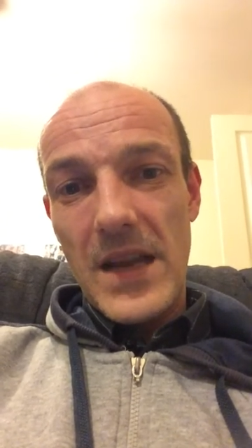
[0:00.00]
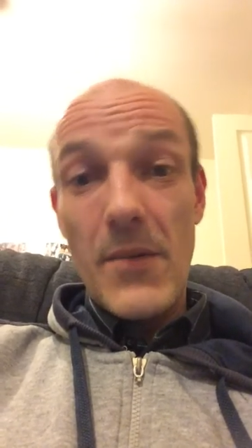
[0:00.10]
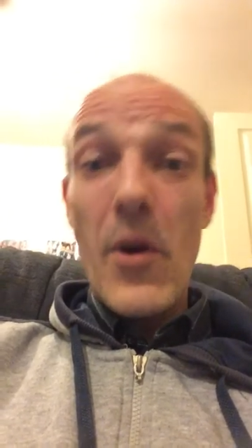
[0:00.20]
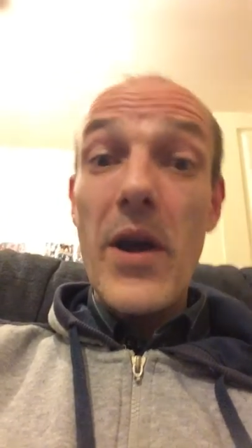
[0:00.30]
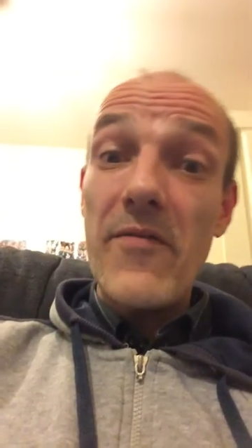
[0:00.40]

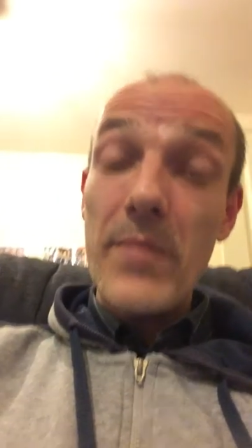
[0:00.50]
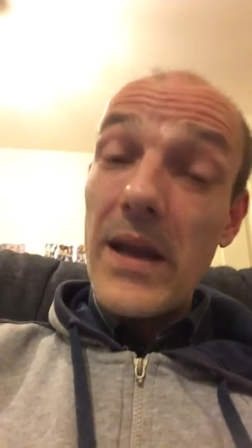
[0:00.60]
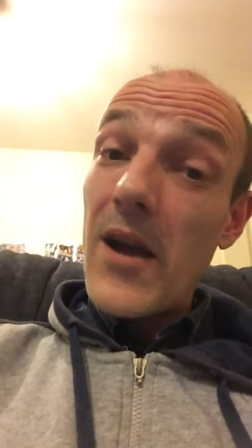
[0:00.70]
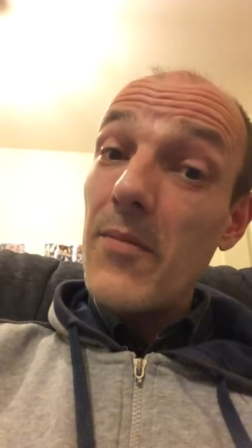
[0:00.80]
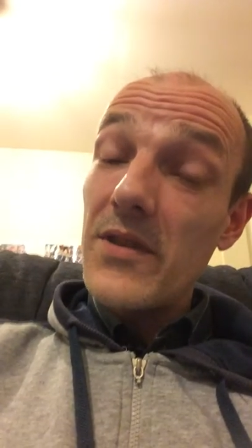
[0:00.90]
And I might even
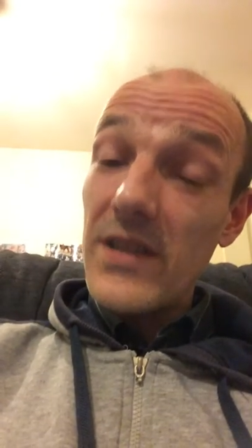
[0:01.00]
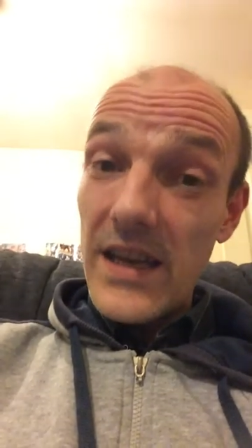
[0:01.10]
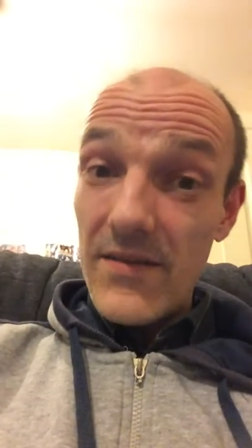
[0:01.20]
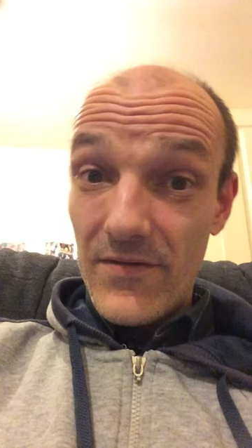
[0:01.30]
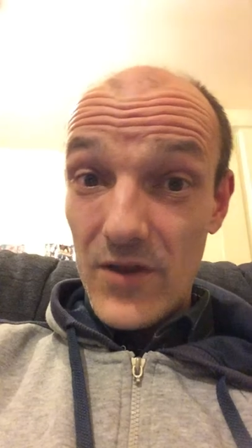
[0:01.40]
be homeless
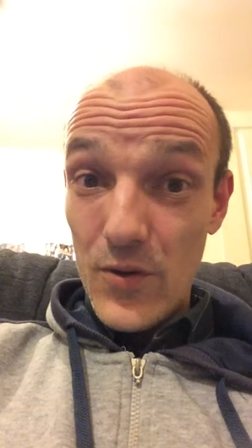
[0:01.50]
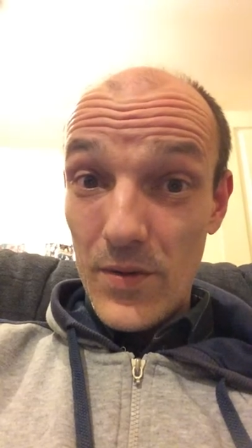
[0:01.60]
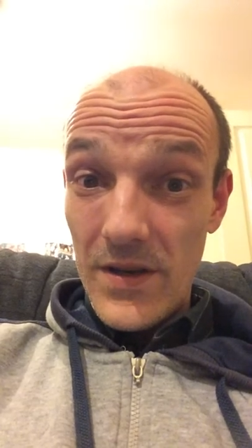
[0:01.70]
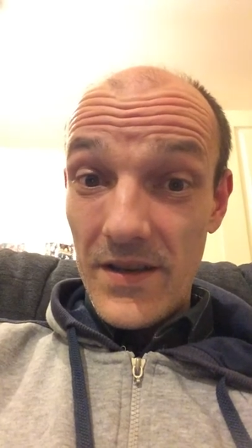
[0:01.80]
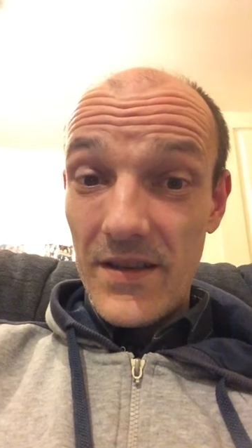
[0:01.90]
again
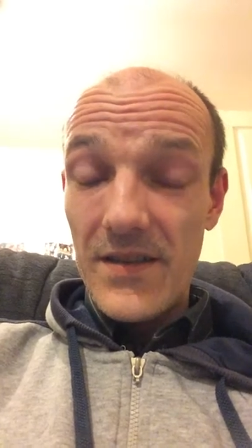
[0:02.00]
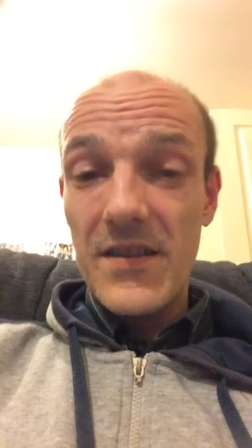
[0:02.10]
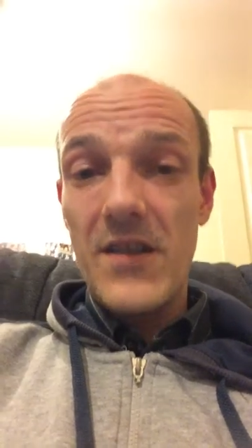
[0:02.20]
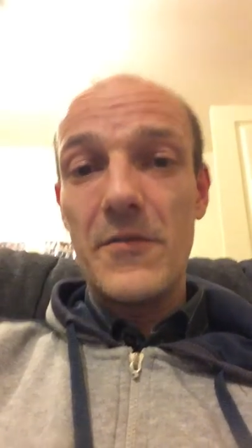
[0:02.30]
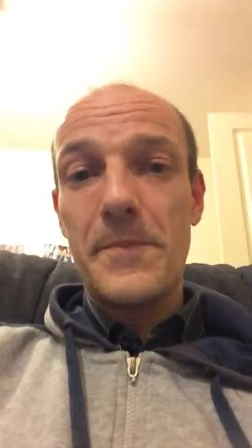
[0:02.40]
shortly.
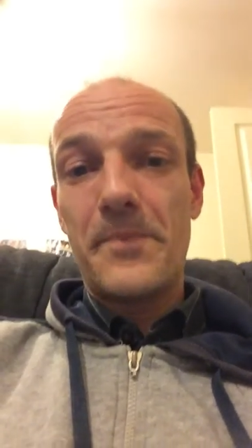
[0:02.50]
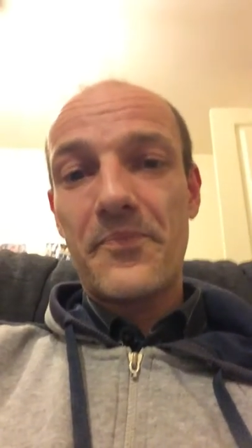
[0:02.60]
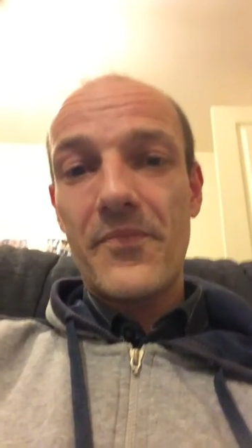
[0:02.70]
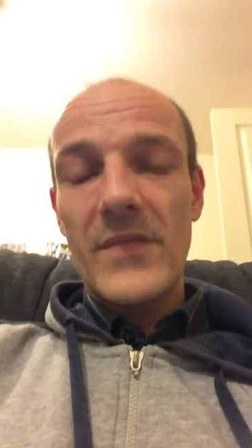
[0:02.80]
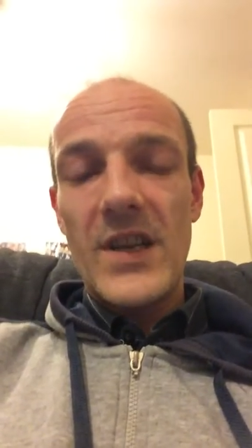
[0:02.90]
So,
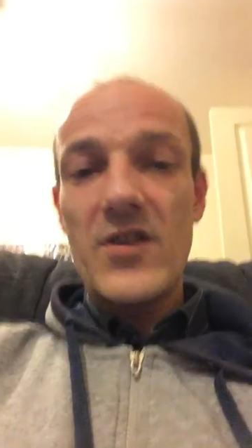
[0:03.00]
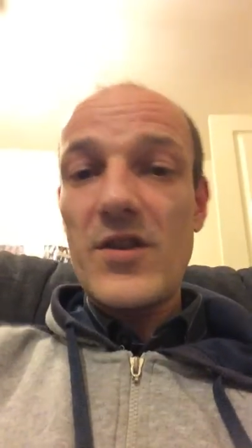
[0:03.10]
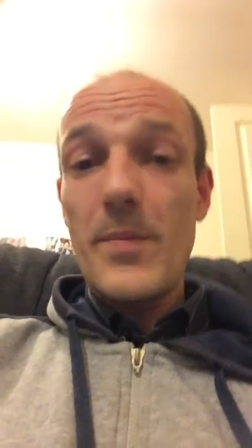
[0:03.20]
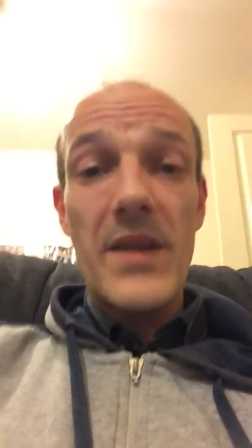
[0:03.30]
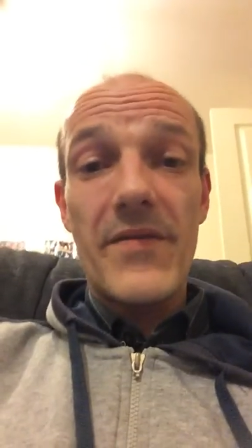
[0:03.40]
due
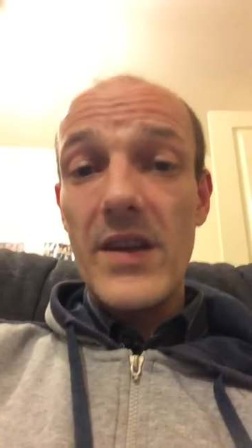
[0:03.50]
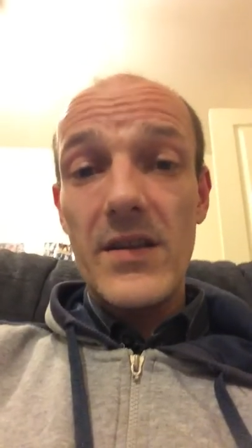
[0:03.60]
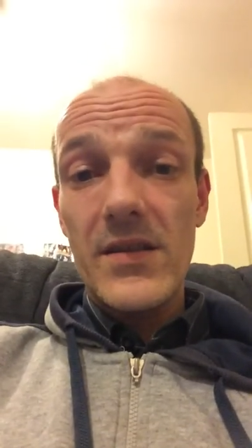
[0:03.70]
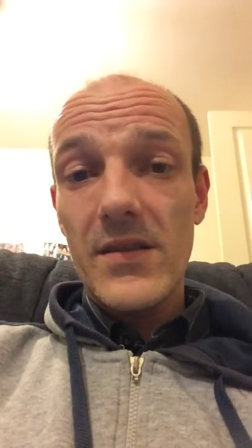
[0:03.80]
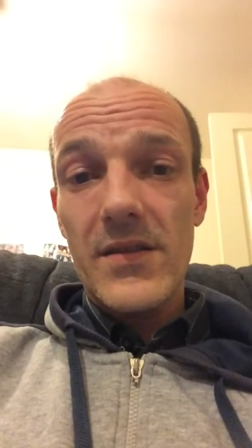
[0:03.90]
to
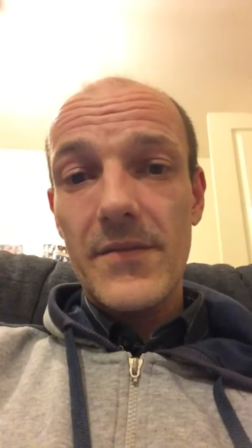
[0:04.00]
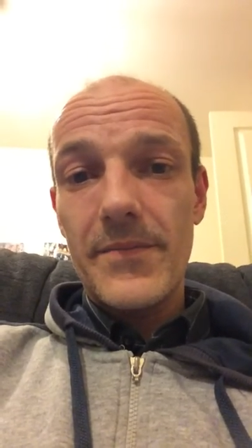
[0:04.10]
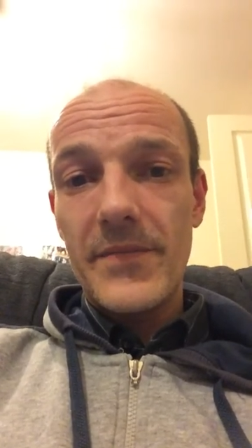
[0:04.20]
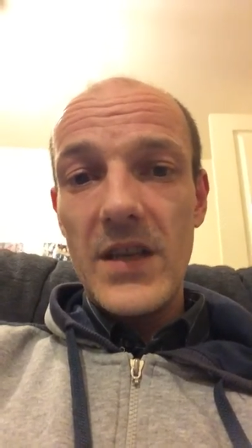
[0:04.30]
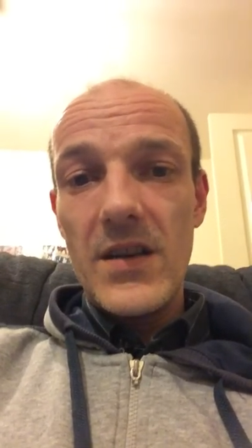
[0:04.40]
benefits,
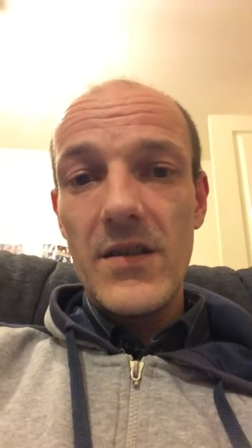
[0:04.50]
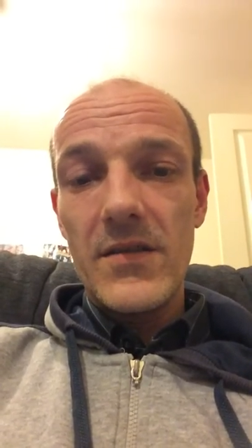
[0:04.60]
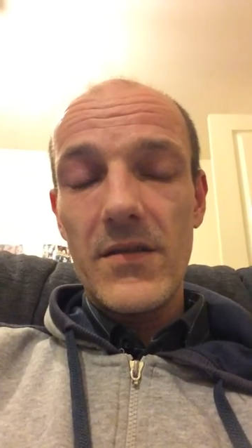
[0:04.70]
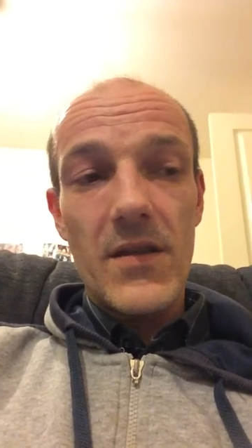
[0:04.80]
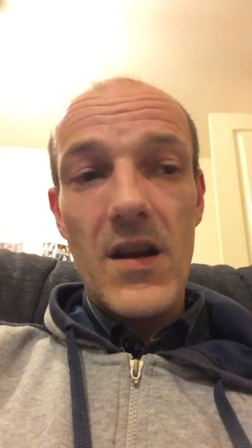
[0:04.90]
you know,
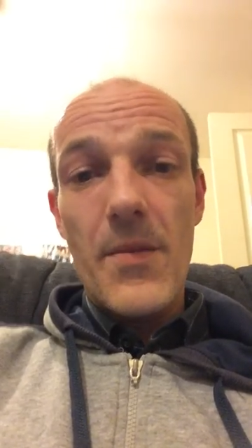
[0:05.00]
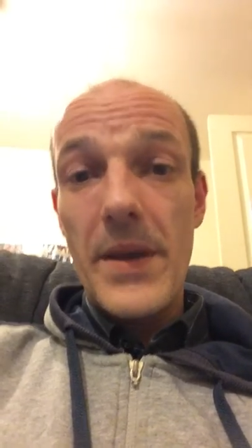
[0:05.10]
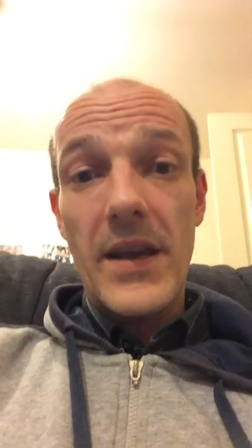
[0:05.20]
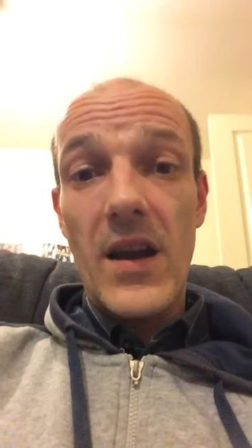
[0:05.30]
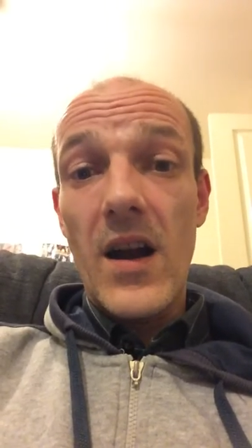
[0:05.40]

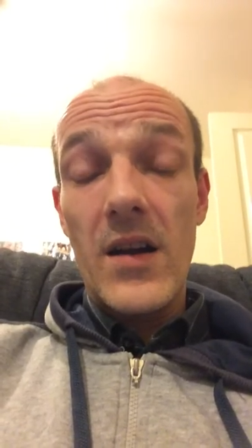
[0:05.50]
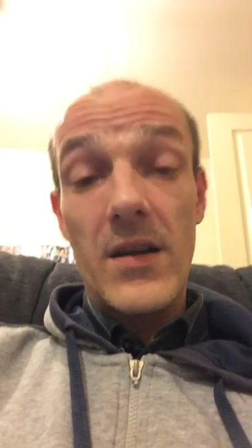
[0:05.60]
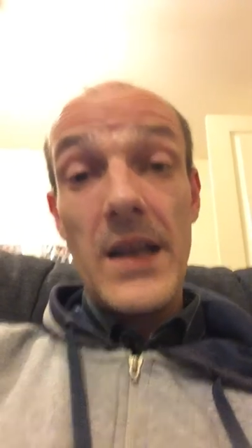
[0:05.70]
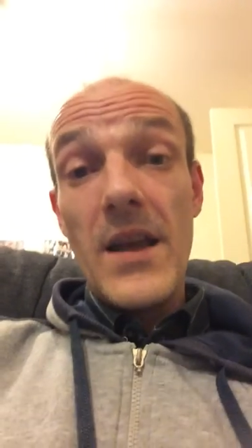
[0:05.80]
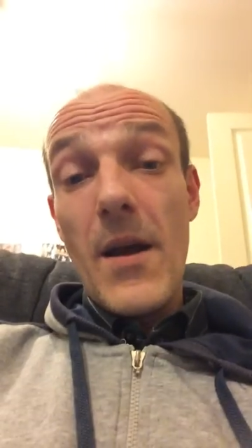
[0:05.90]
being cut.